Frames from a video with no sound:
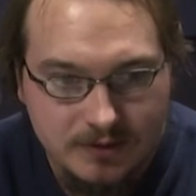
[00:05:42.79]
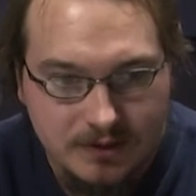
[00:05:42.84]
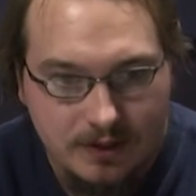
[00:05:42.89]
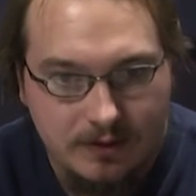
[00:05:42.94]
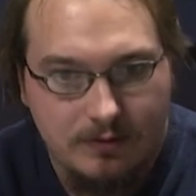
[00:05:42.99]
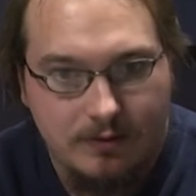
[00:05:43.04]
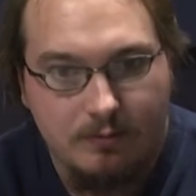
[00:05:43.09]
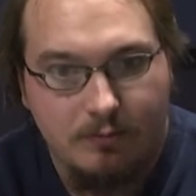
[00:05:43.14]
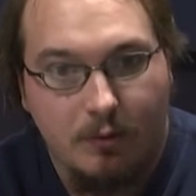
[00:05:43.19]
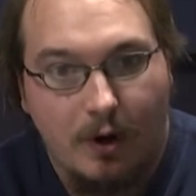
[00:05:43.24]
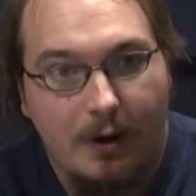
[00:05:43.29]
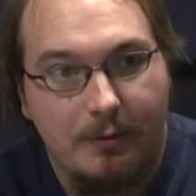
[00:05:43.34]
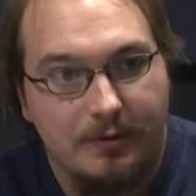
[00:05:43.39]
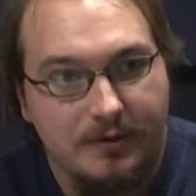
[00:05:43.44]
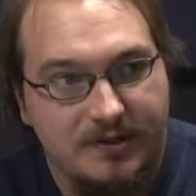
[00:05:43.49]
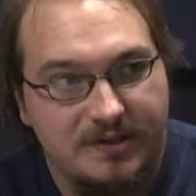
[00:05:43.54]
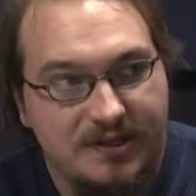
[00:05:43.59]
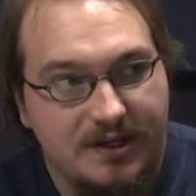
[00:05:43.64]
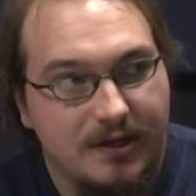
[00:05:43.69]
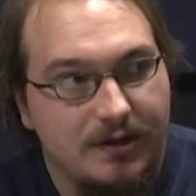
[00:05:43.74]
and why we've
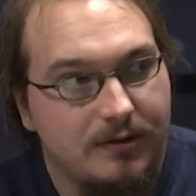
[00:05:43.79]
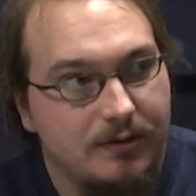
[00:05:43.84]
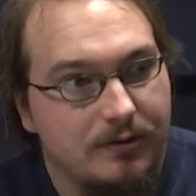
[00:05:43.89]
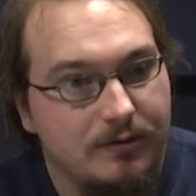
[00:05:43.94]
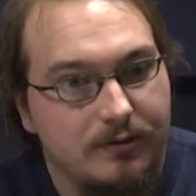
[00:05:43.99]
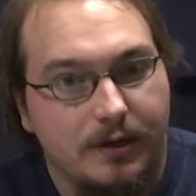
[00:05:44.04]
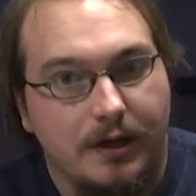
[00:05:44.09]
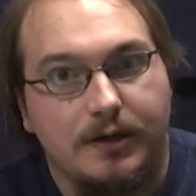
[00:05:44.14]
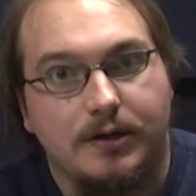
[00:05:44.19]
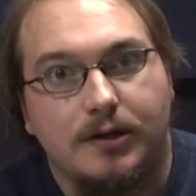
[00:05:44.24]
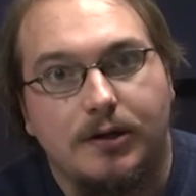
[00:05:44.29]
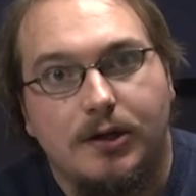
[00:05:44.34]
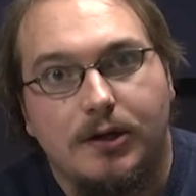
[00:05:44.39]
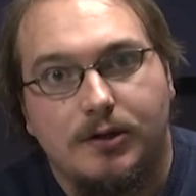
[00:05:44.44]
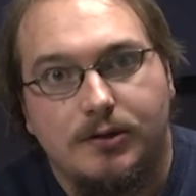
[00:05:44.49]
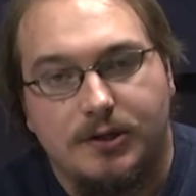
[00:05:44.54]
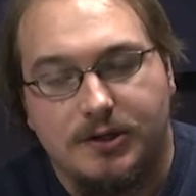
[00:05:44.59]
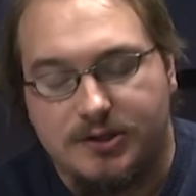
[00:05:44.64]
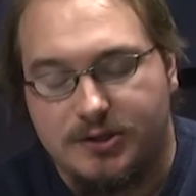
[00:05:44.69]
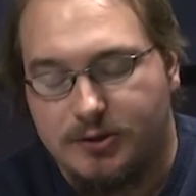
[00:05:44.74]
seen like
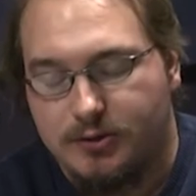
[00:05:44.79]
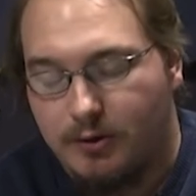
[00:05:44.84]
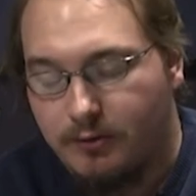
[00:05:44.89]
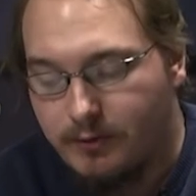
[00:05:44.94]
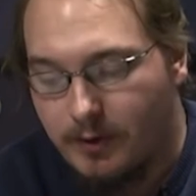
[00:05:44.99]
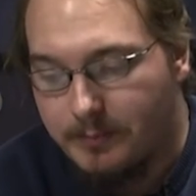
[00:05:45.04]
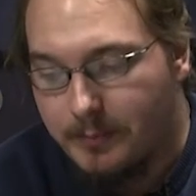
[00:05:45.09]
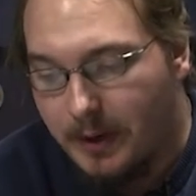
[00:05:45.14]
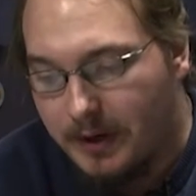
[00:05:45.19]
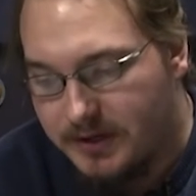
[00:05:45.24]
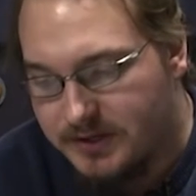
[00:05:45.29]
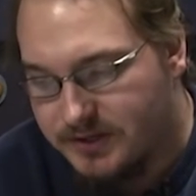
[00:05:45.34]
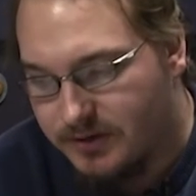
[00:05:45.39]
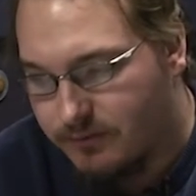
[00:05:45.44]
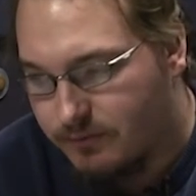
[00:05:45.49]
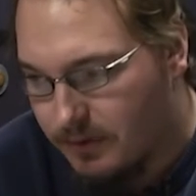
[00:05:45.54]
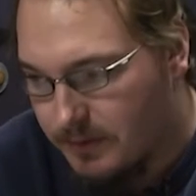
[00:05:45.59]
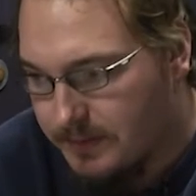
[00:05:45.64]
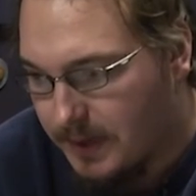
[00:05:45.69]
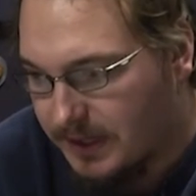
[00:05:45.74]
this overabundance of
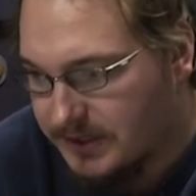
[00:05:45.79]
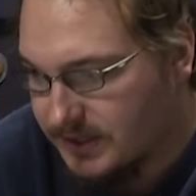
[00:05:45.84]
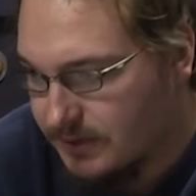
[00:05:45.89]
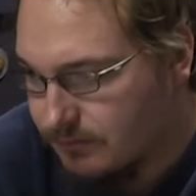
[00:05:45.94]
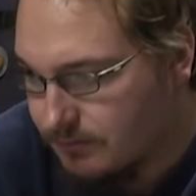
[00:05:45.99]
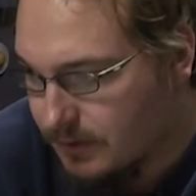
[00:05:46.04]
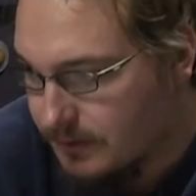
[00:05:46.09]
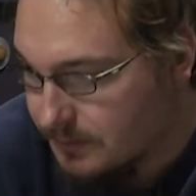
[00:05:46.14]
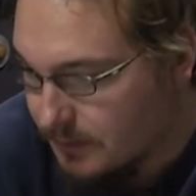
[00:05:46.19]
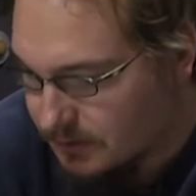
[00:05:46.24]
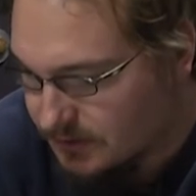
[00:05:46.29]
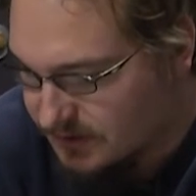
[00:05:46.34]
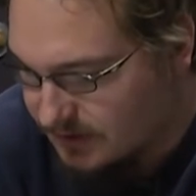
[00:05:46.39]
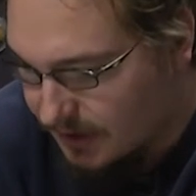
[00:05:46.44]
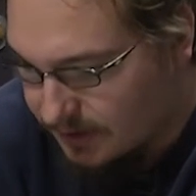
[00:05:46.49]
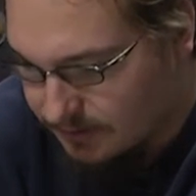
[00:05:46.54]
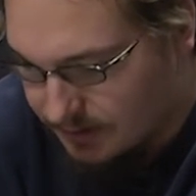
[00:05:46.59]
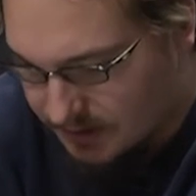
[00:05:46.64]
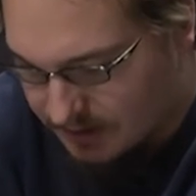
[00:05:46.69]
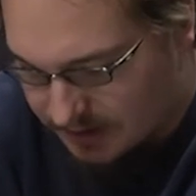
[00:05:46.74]
remakes and reboots
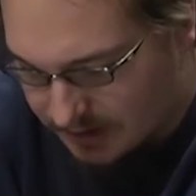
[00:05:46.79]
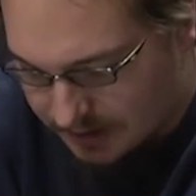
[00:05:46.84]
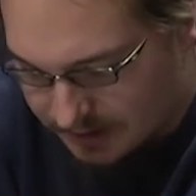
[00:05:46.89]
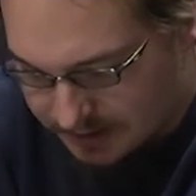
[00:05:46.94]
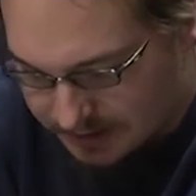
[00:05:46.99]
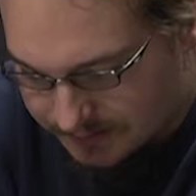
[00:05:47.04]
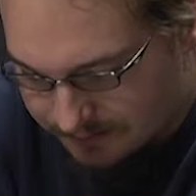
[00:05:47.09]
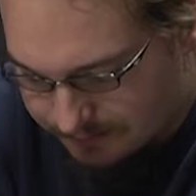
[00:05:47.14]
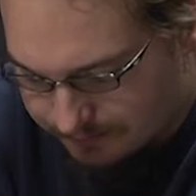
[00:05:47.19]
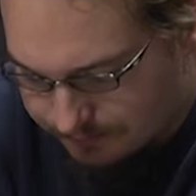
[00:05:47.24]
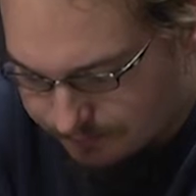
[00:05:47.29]
lately, is because